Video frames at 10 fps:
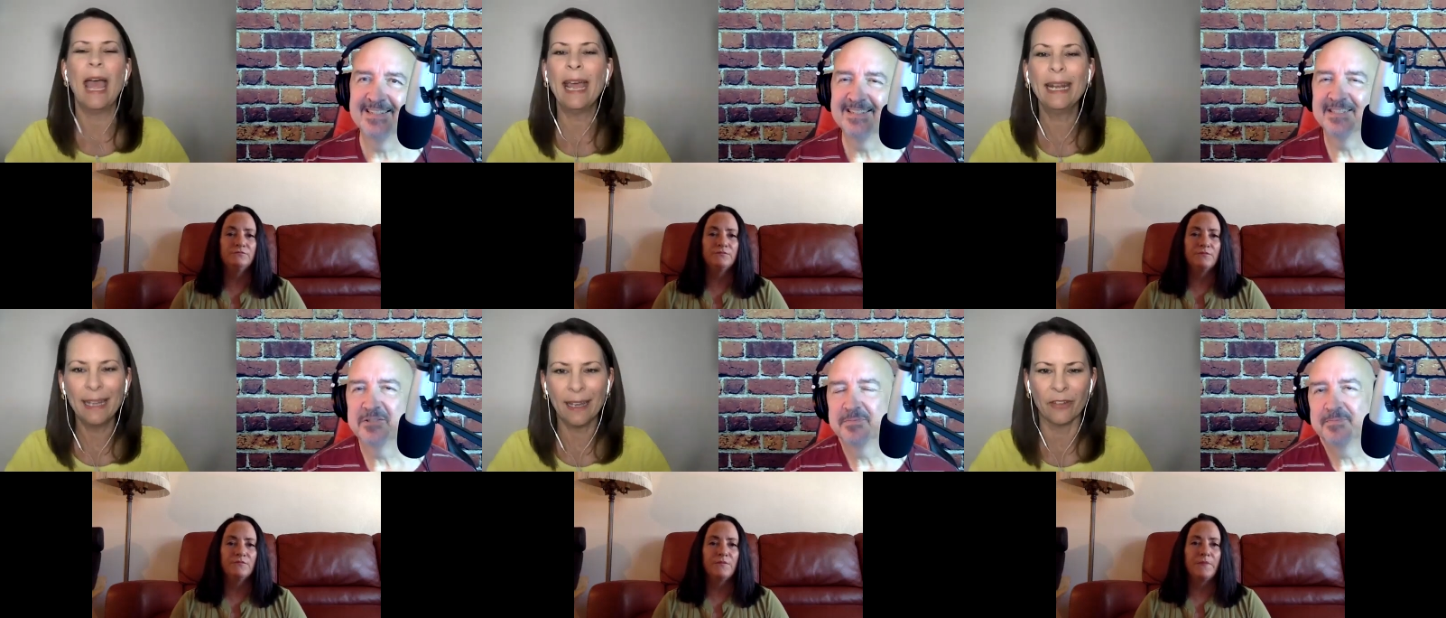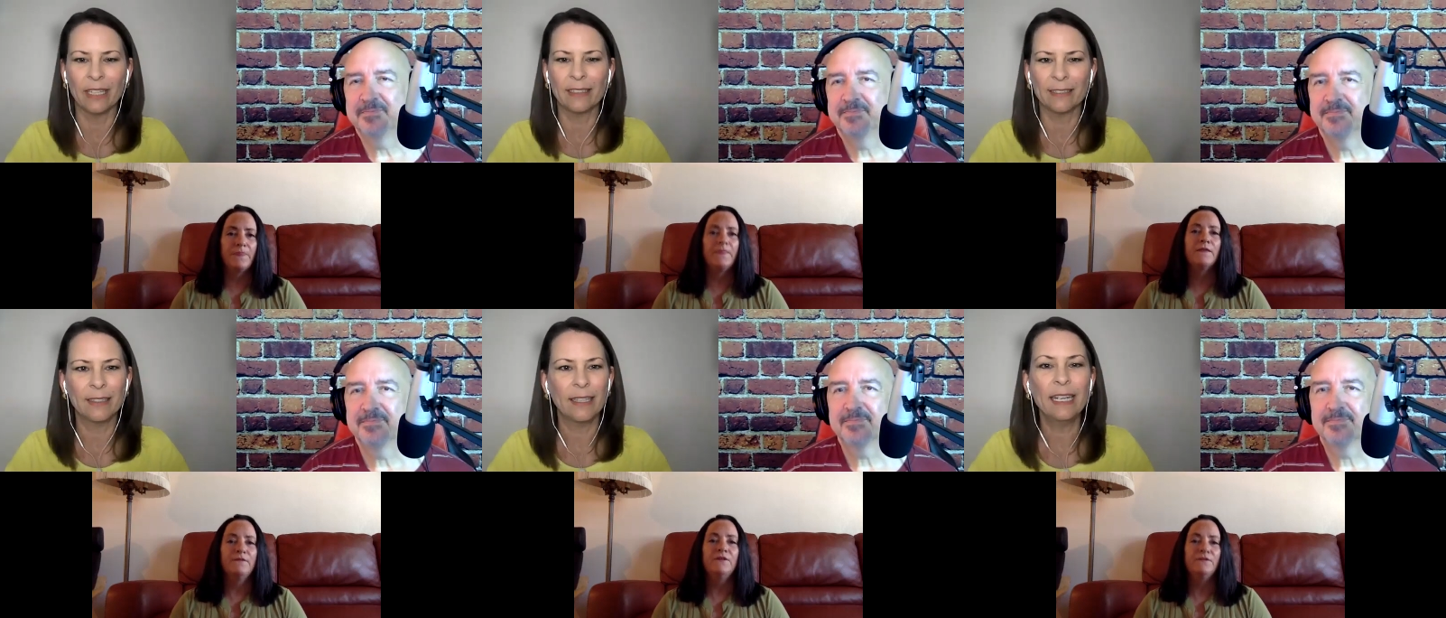Speaker 1: any of it,
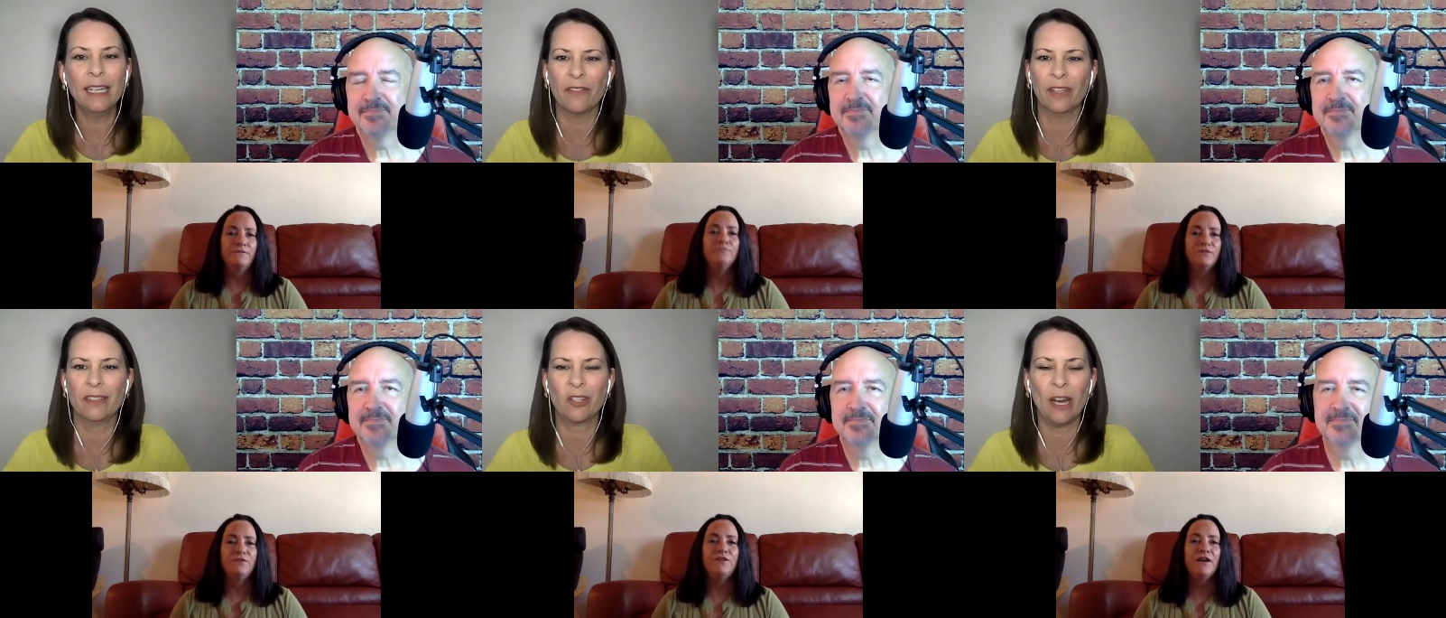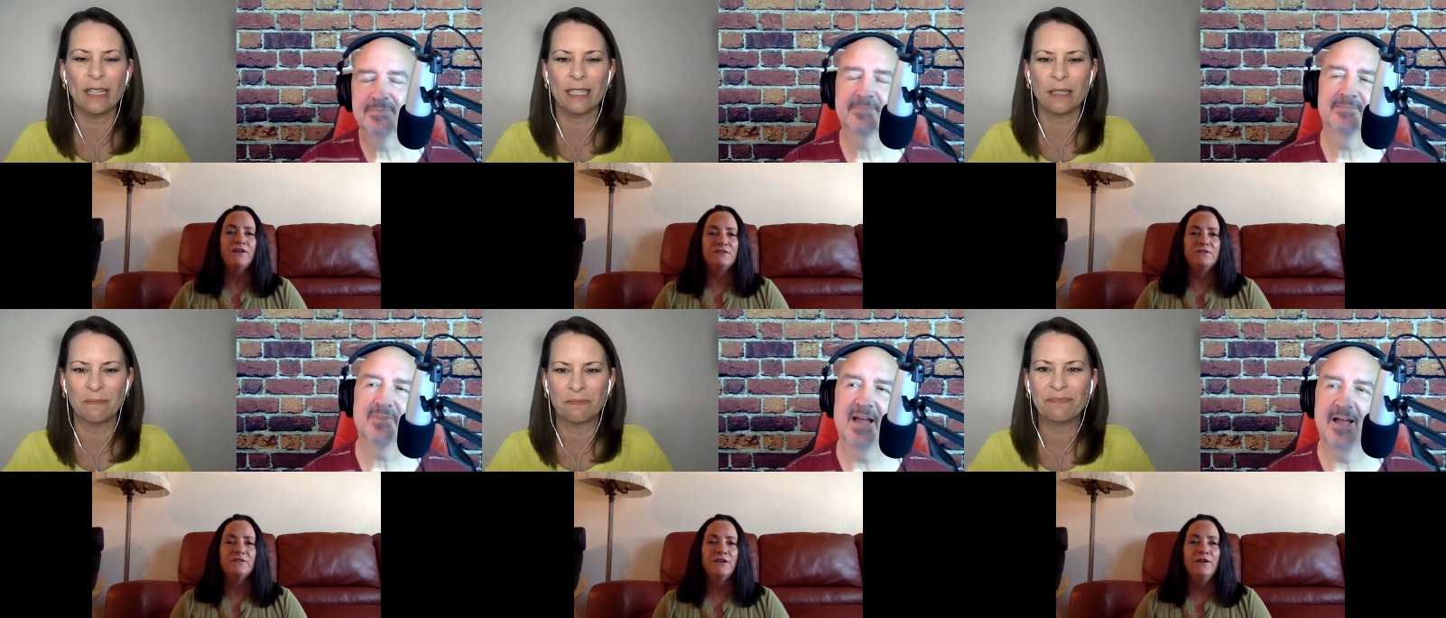any of it. Yes.
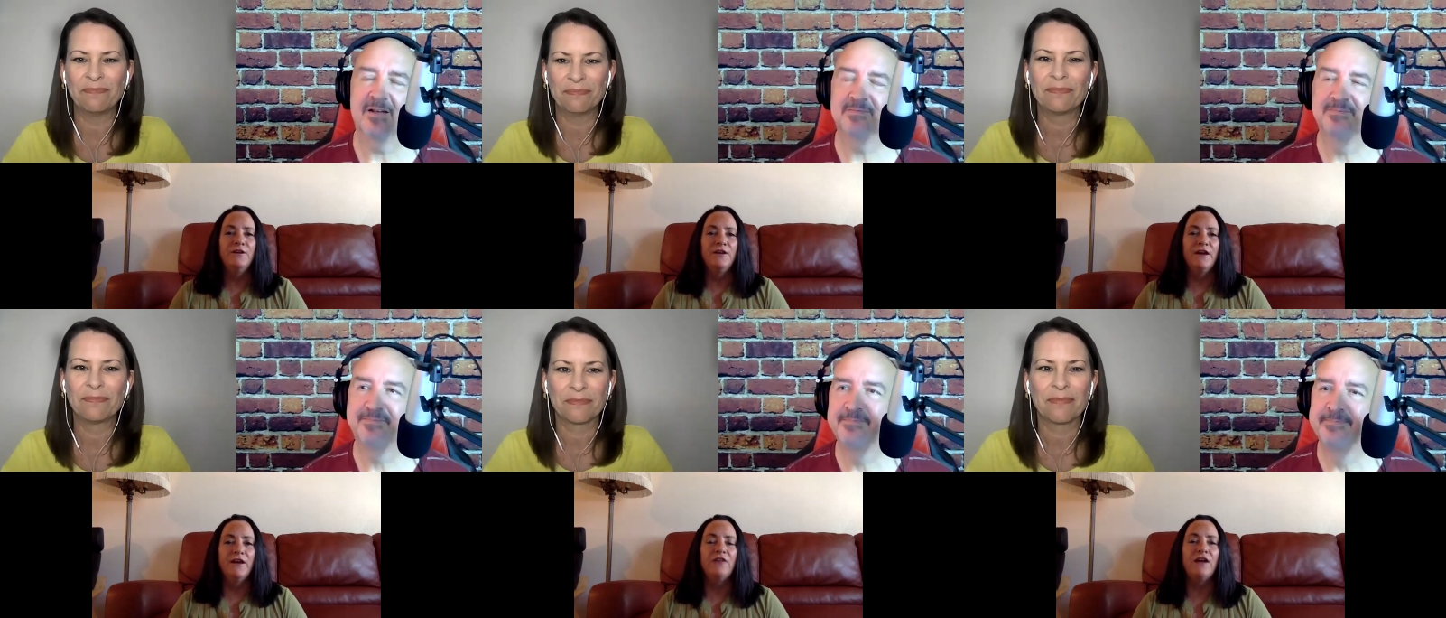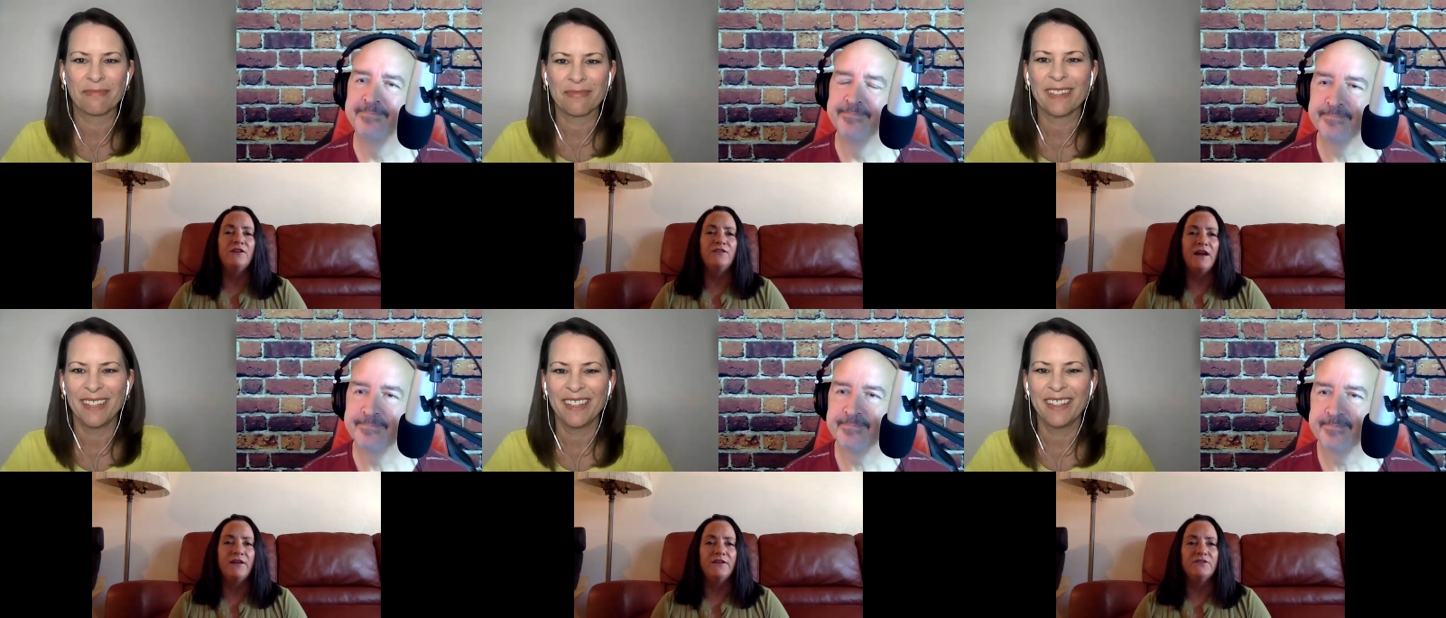Wow.
Speaker 2: A lot of that
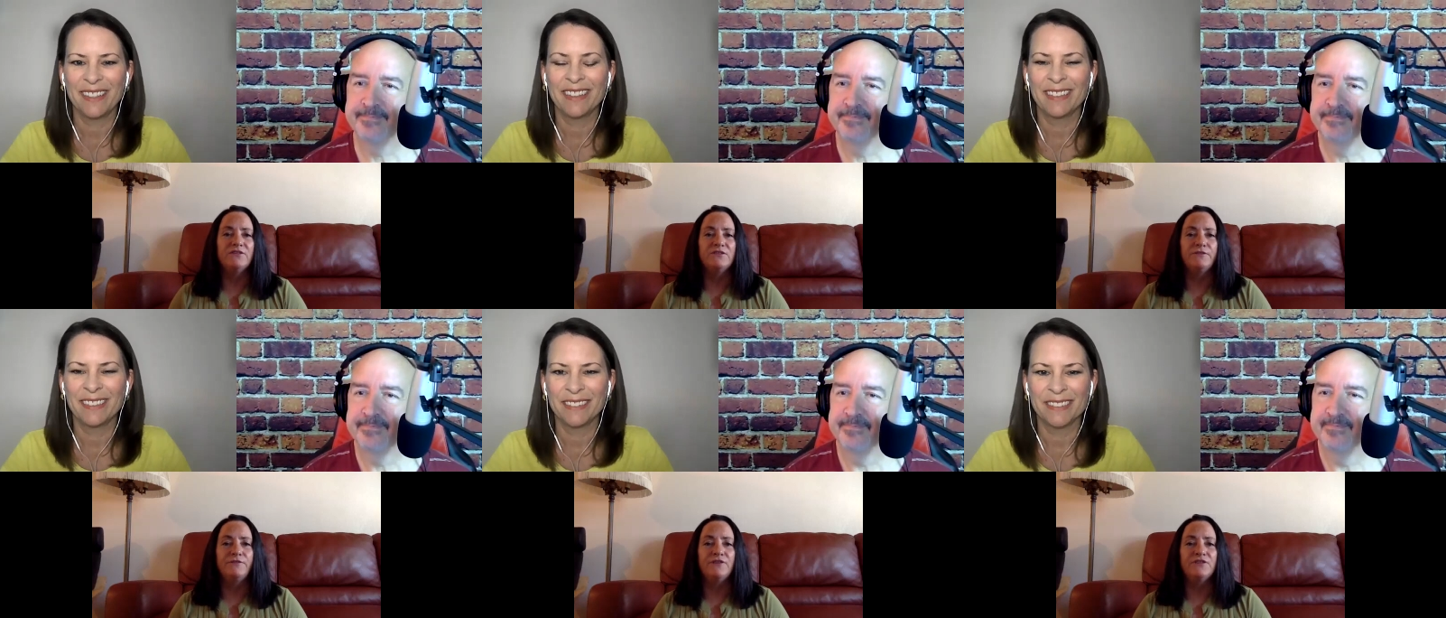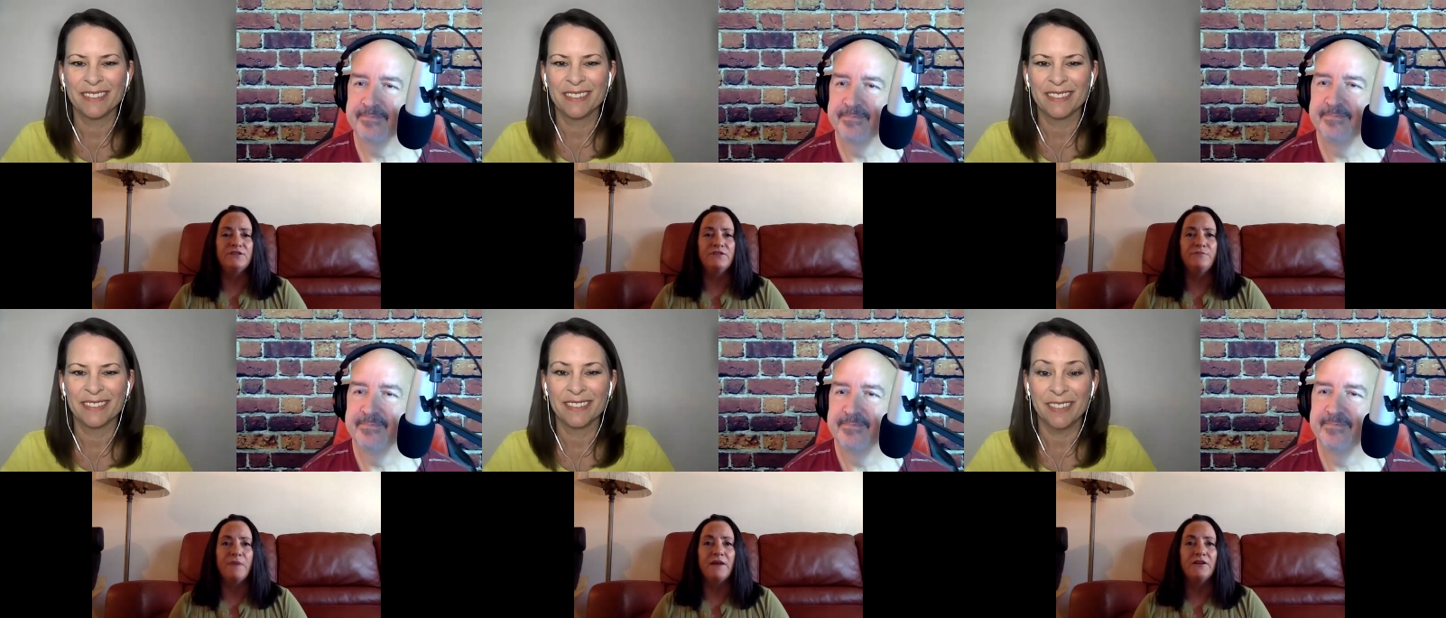is defensive
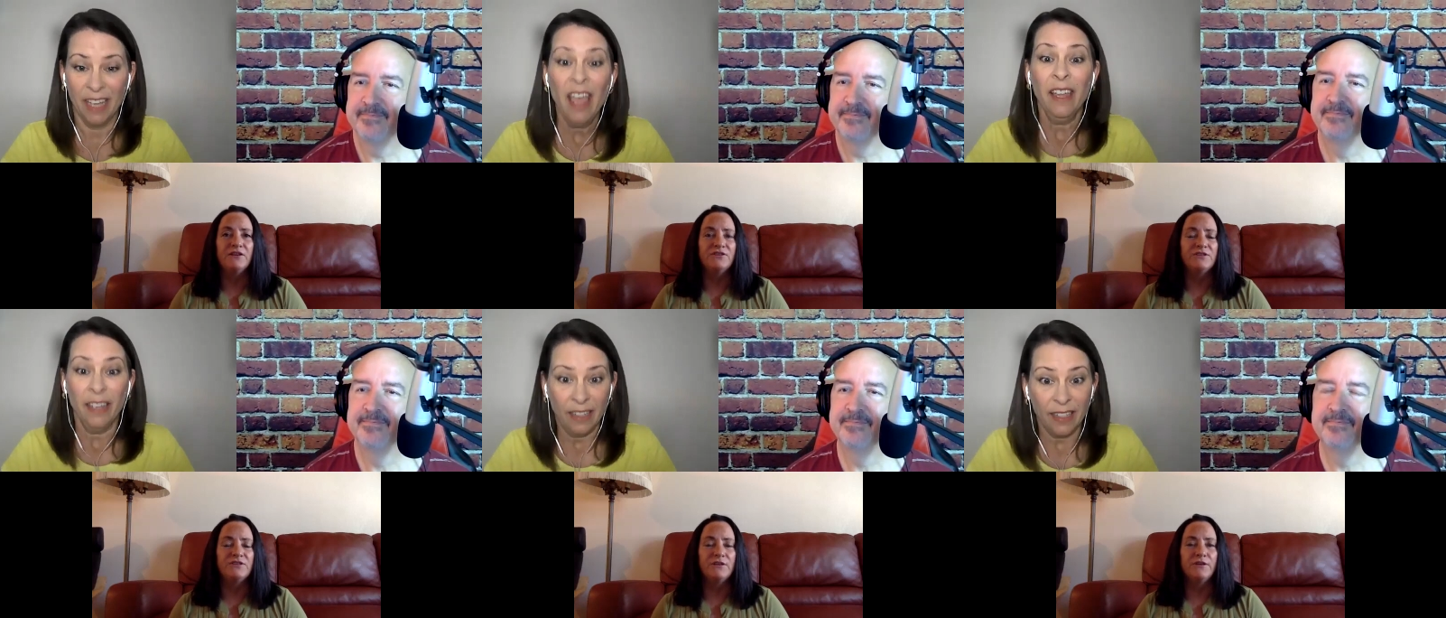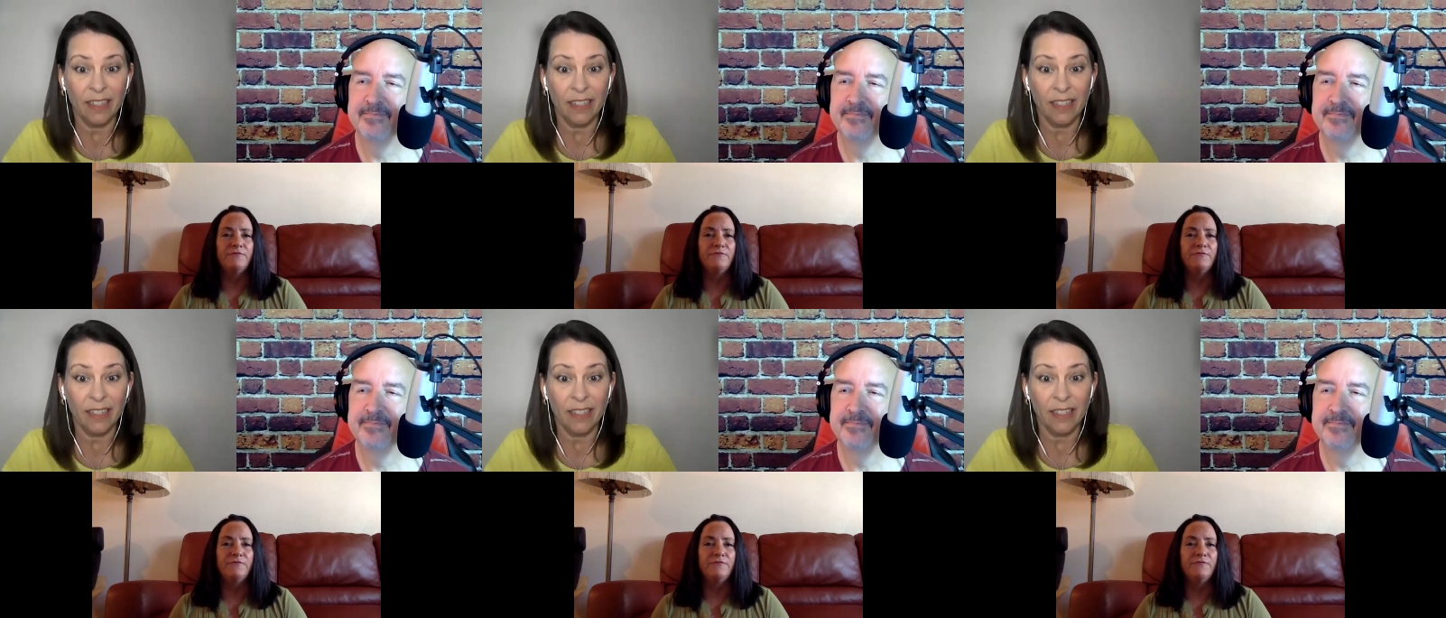mechanism